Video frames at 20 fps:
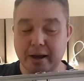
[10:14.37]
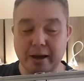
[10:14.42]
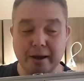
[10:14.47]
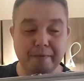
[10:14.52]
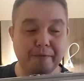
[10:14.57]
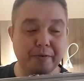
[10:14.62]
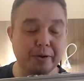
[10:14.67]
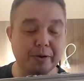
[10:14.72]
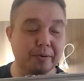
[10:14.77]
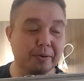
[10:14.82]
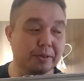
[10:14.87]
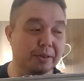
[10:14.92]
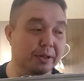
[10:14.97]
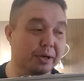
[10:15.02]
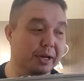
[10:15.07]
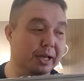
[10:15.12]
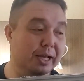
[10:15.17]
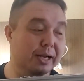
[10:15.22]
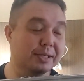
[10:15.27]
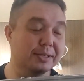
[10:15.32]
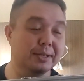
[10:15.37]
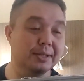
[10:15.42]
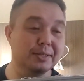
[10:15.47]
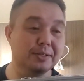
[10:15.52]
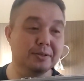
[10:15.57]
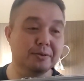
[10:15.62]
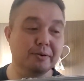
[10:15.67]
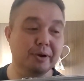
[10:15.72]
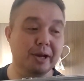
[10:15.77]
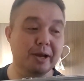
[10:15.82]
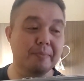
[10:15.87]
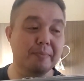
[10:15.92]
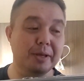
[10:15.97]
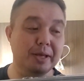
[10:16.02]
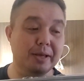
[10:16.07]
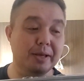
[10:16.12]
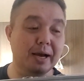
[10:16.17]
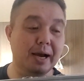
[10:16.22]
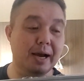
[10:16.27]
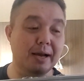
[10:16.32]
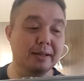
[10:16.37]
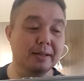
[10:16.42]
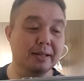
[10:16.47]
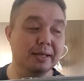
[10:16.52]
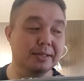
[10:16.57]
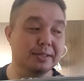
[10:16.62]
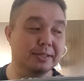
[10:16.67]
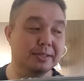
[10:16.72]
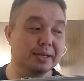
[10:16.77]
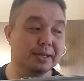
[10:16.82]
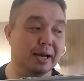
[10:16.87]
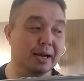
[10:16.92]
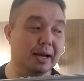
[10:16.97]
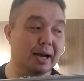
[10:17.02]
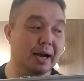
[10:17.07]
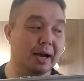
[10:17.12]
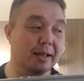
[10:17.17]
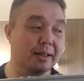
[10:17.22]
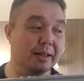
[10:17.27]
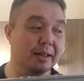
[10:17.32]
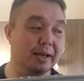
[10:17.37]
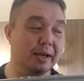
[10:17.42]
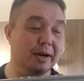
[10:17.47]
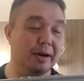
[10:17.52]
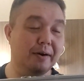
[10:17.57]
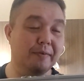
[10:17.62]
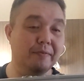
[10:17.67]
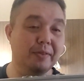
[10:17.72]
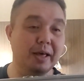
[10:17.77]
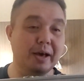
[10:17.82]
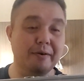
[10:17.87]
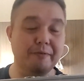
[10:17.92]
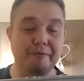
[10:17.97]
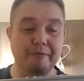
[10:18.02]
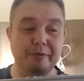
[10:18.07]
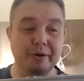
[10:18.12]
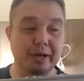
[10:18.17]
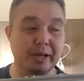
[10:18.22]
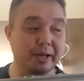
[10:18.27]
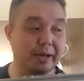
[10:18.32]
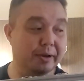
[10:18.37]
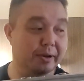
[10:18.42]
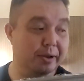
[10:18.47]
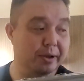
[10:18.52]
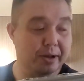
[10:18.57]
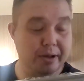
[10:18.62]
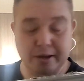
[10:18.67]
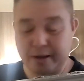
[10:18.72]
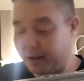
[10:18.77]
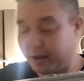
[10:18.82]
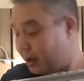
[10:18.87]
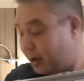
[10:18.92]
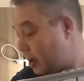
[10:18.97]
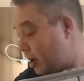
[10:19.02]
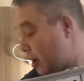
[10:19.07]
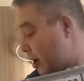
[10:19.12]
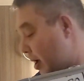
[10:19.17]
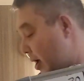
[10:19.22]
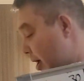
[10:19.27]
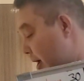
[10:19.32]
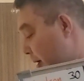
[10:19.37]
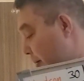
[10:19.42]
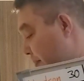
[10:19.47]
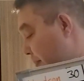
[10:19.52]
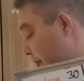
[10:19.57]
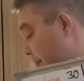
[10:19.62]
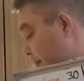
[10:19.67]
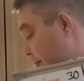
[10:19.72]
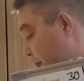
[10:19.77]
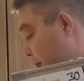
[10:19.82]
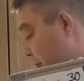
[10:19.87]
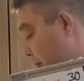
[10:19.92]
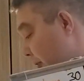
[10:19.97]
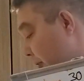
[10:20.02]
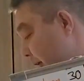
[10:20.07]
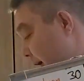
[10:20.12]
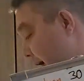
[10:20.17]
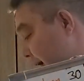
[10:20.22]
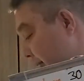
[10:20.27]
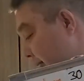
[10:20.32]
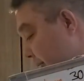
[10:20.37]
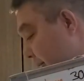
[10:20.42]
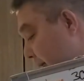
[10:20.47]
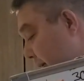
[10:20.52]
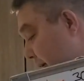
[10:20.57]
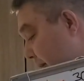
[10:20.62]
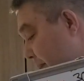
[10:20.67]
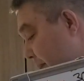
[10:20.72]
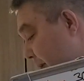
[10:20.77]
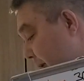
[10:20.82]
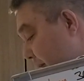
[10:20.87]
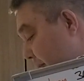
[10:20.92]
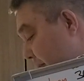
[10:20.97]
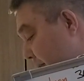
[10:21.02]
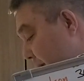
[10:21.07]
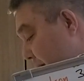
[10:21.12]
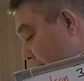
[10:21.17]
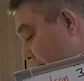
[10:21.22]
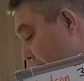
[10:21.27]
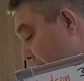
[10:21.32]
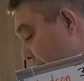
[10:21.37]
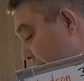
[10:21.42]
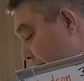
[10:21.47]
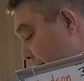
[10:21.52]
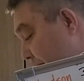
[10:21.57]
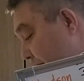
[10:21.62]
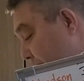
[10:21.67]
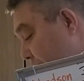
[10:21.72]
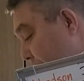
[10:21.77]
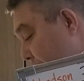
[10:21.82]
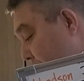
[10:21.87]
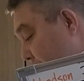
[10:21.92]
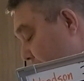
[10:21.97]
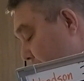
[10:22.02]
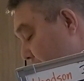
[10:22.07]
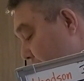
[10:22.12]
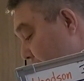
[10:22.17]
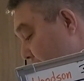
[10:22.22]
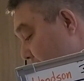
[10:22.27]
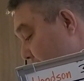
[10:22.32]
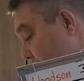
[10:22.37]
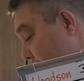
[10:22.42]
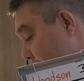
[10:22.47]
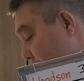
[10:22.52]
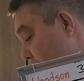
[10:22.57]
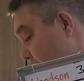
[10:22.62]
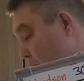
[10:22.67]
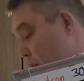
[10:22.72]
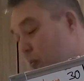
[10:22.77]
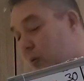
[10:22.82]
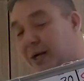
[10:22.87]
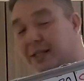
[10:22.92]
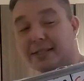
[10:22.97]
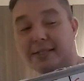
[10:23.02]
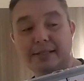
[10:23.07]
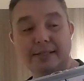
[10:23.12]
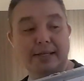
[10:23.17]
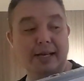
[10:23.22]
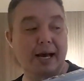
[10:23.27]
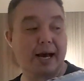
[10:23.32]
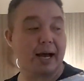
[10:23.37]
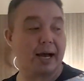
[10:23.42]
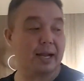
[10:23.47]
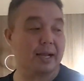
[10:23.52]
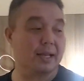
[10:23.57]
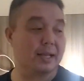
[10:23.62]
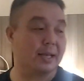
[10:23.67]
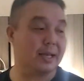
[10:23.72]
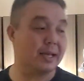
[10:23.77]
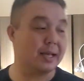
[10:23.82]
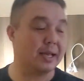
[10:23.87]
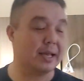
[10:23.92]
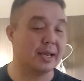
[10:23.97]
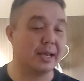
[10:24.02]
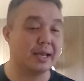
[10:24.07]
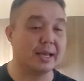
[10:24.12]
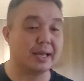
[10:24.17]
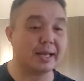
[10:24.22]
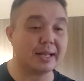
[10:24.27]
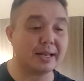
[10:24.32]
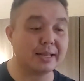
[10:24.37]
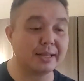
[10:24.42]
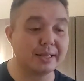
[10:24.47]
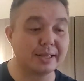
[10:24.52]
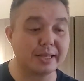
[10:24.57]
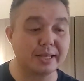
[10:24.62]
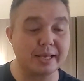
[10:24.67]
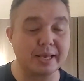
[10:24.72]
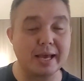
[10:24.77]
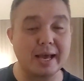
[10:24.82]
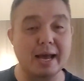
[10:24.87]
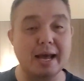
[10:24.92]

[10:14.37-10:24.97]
If you look at his Instagram, he highlights, he's got a highlight of that fight. Wow. And before that, he beat uh, Carl Whitstock in the